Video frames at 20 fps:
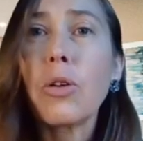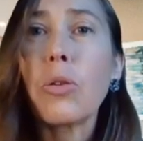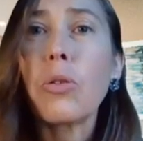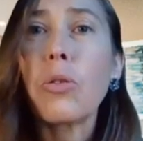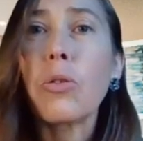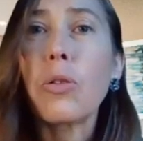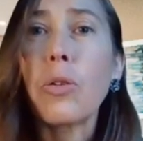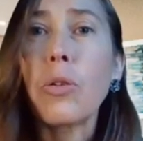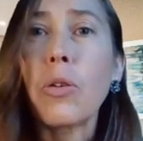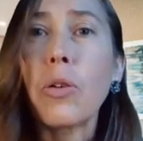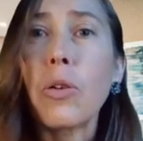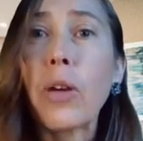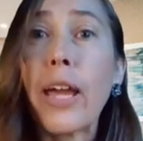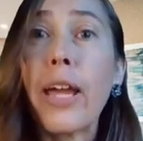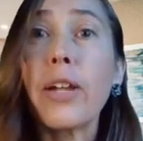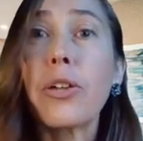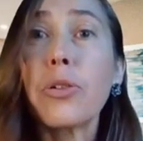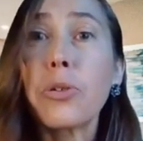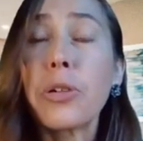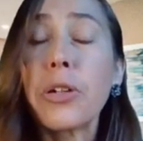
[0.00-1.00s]
or
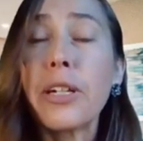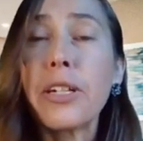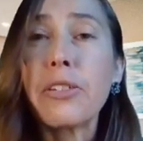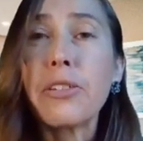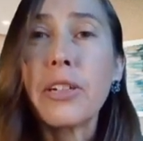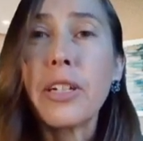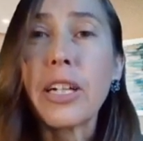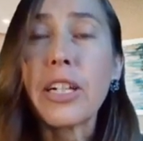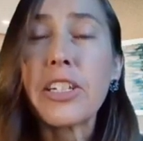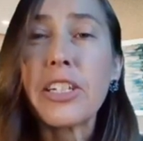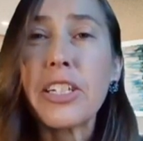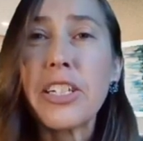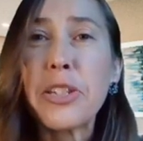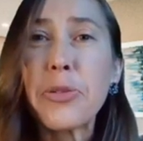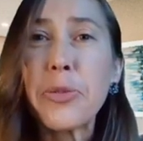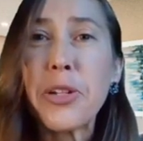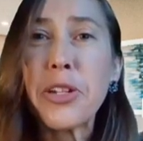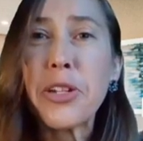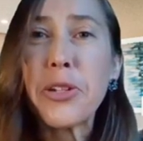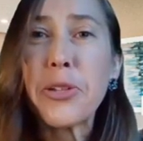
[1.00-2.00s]

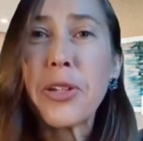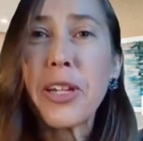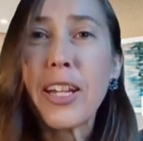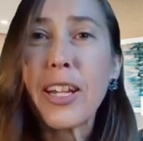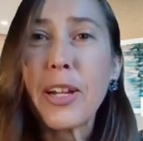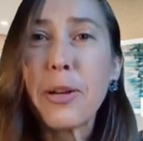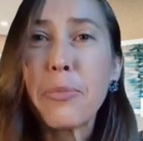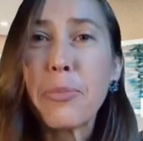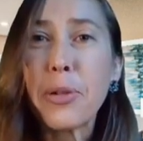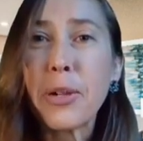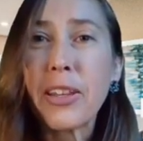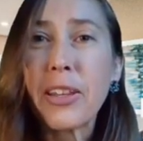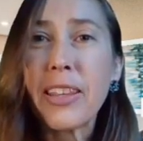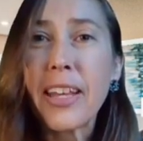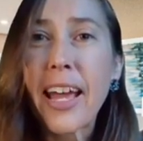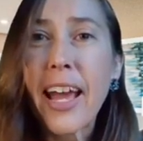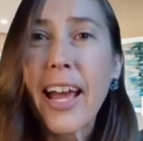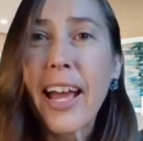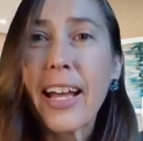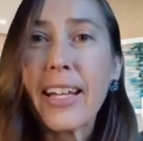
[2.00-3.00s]
introductions when you get a book
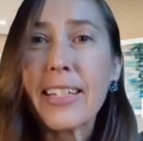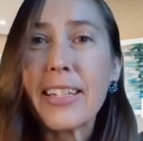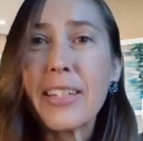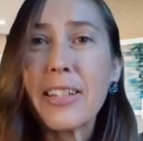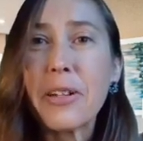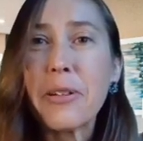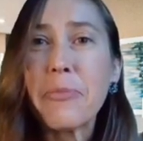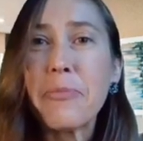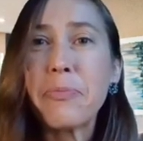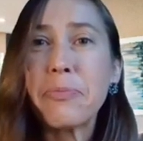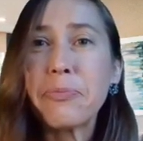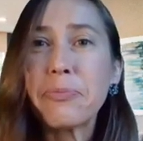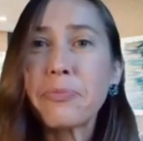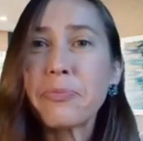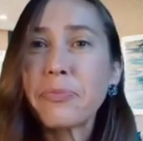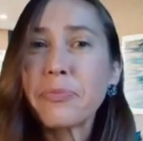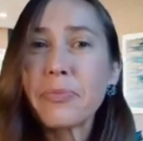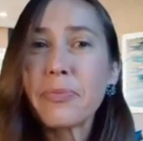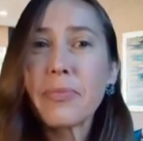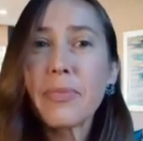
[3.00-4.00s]
that has them.
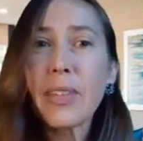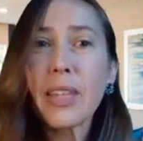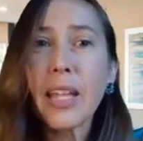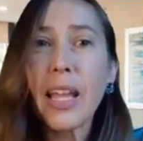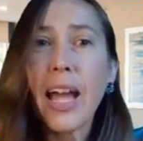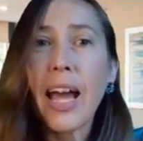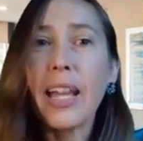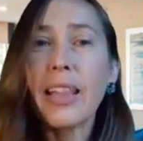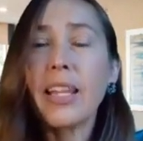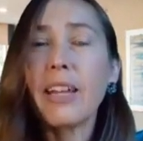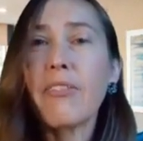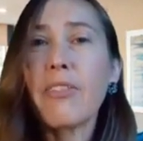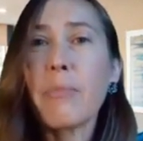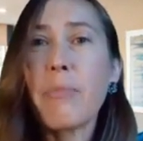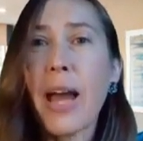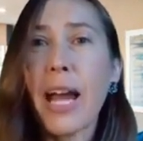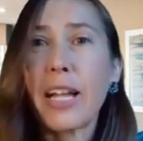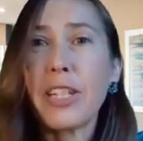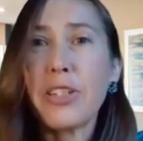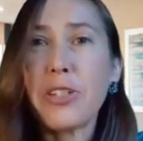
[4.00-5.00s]
I love the
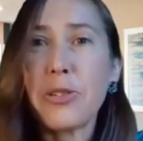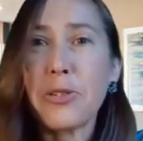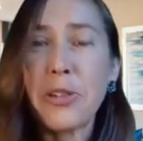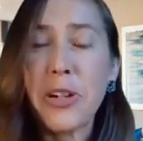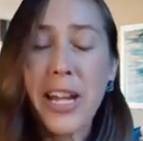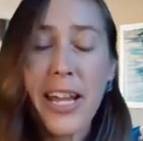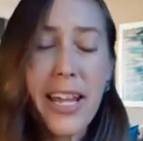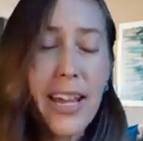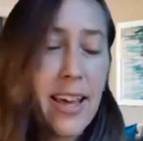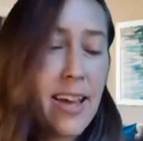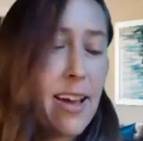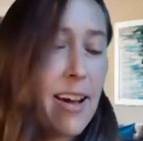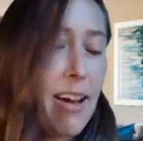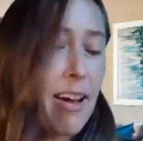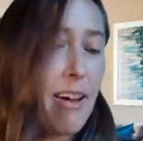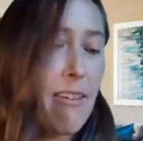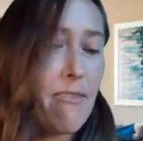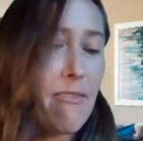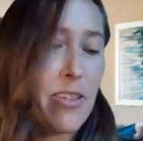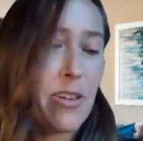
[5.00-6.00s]
backstory
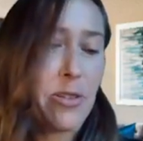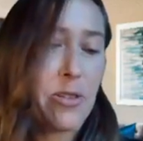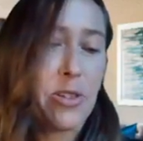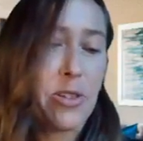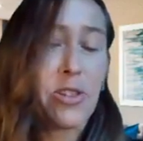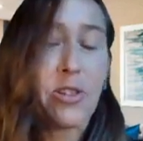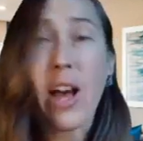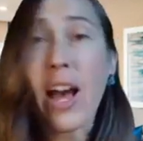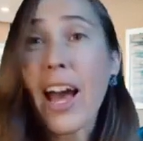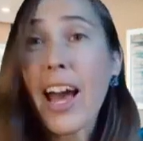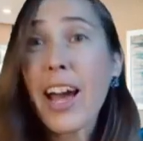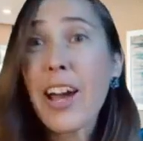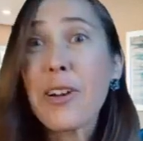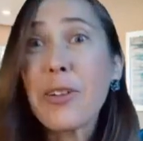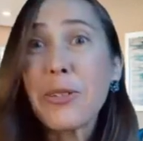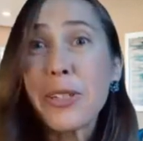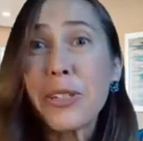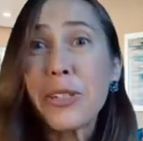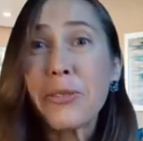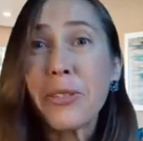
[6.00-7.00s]
of those, so I
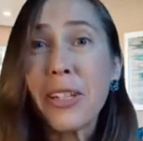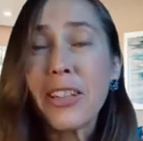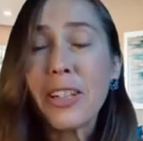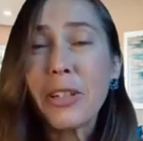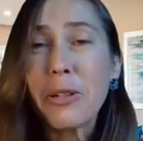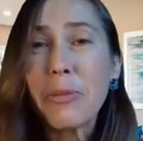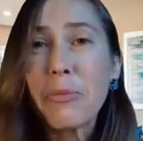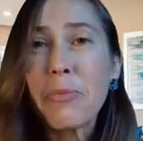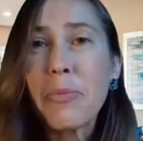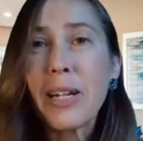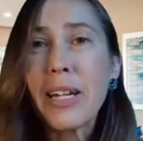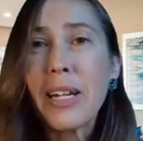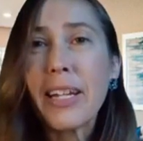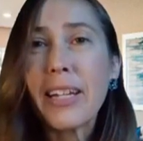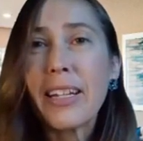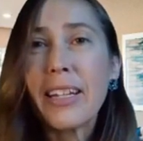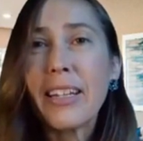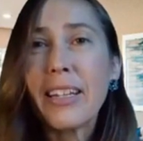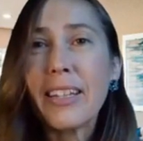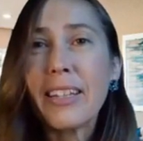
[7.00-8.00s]
always read them.
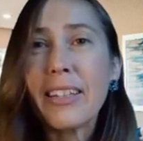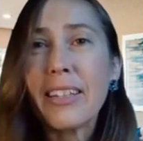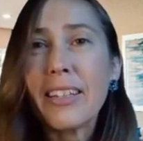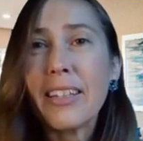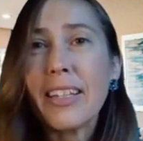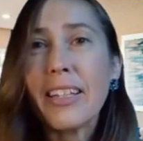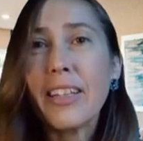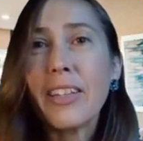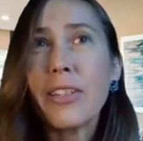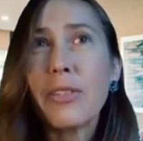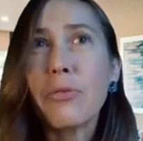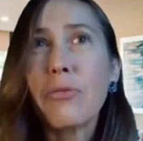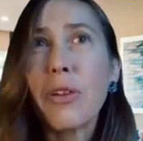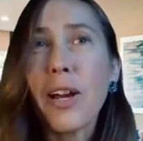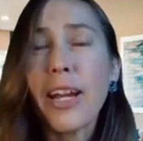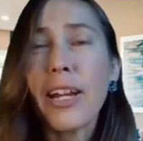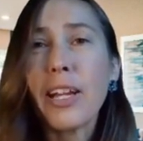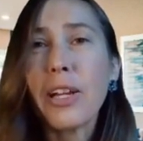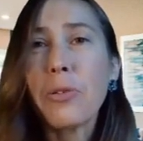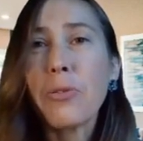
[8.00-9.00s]
But in the
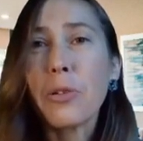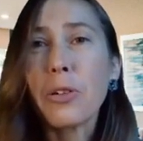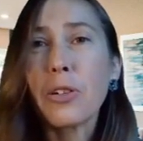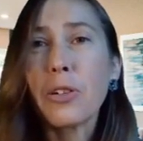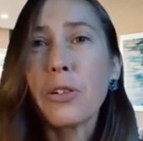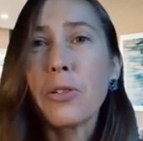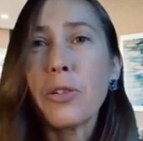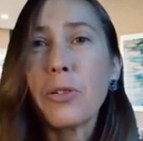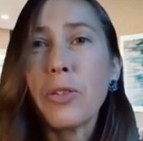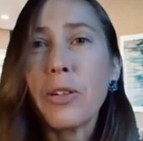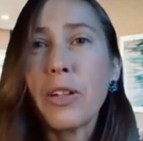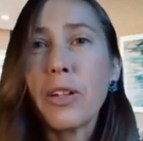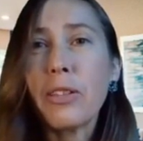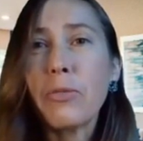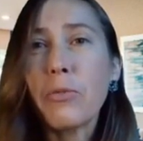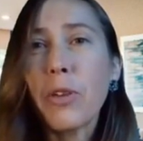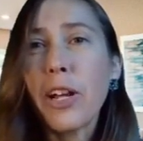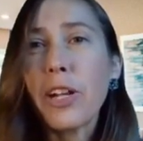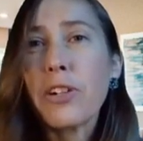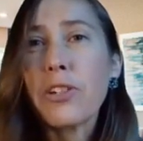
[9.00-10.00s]
writing world,
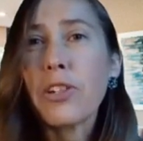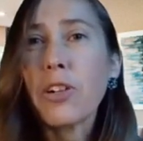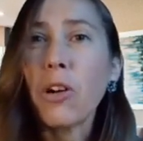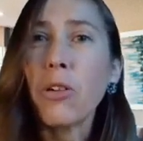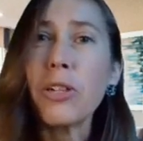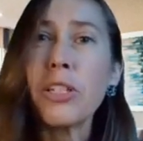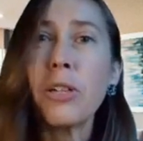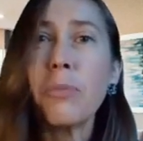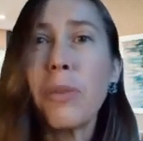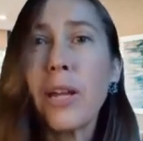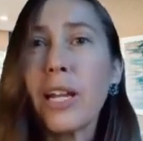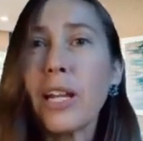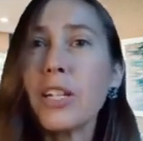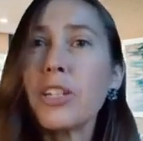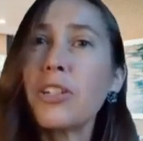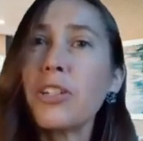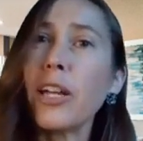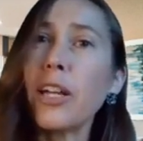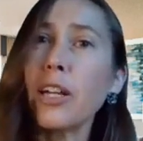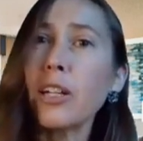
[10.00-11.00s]
writers are always
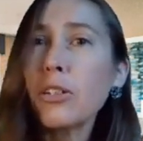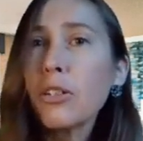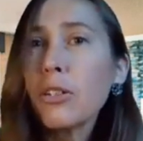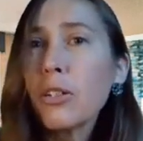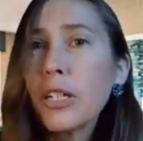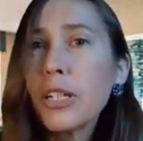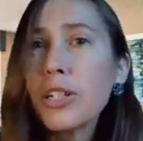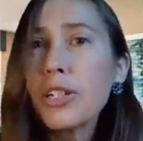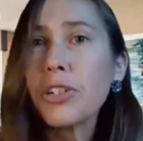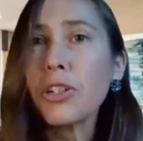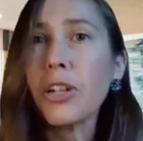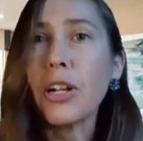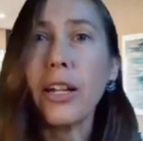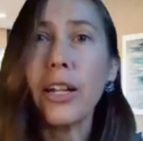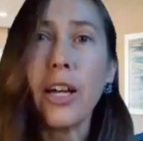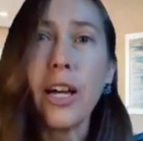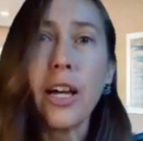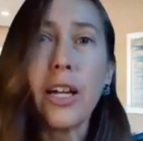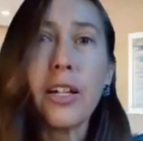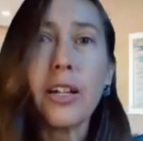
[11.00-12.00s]
debating: should I include it? Should
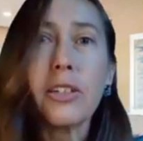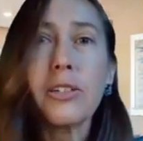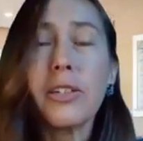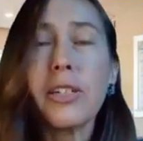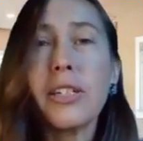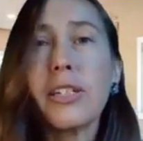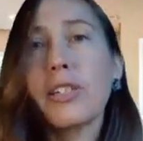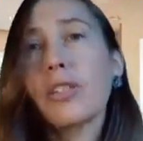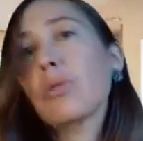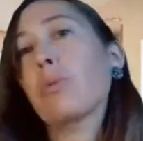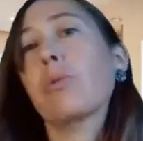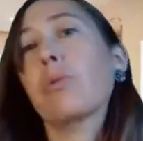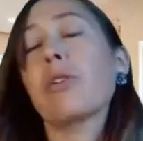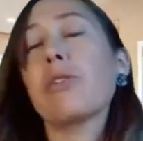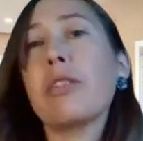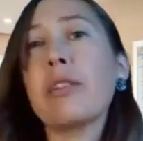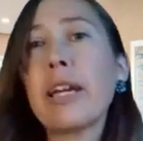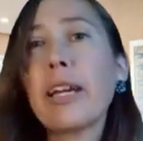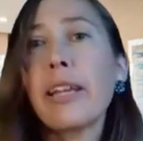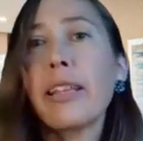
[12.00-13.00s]
I not include it? Is it
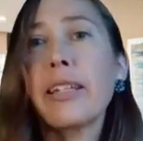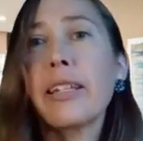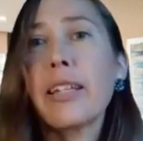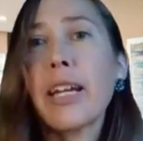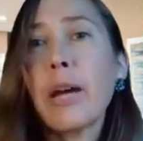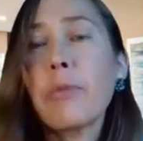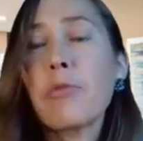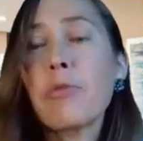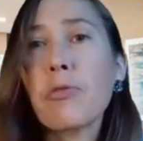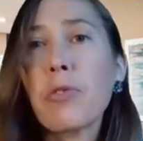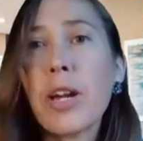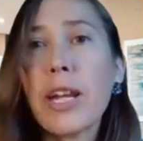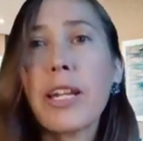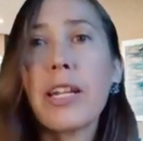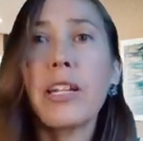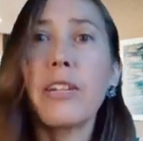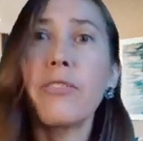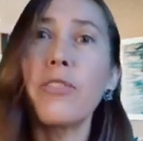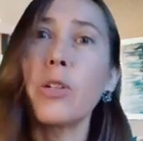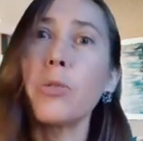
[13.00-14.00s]
worth taking the time to
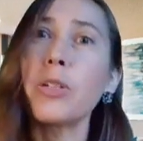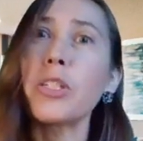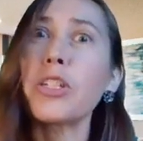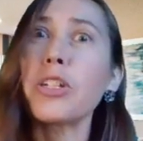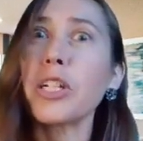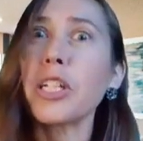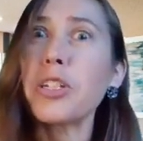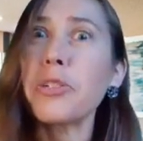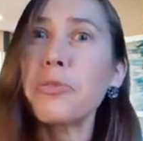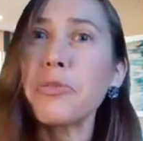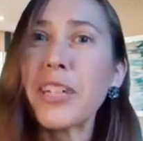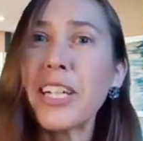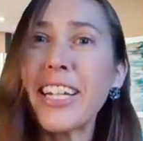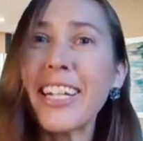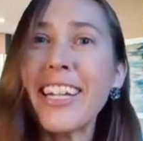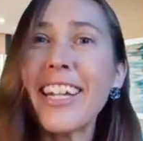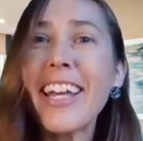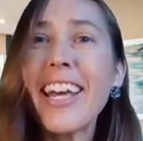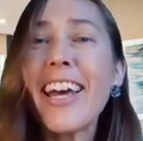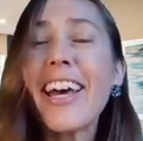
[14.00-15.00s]
write it if no one's going to
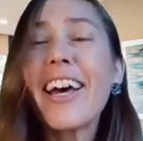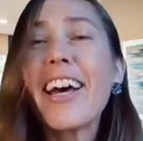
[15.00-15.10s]
read it?